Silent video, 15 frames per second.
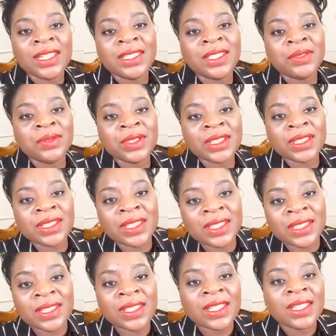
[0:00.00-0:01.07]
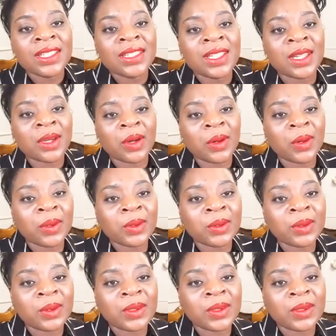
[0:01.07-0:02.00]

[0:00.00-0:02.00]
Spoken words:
The reason they call